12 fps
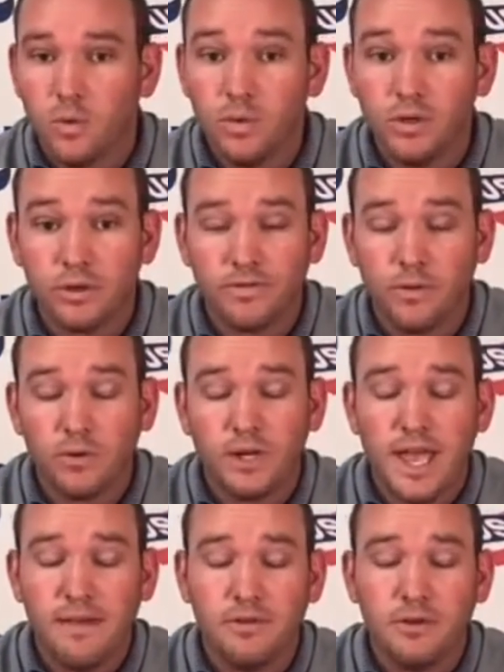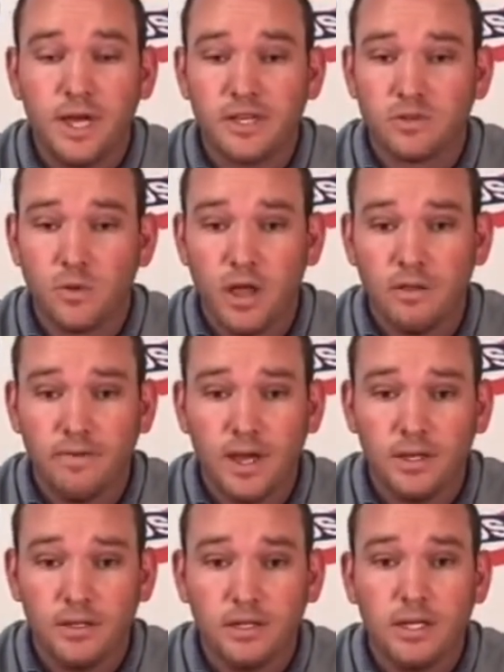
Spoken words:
We look forward to having you guys qualify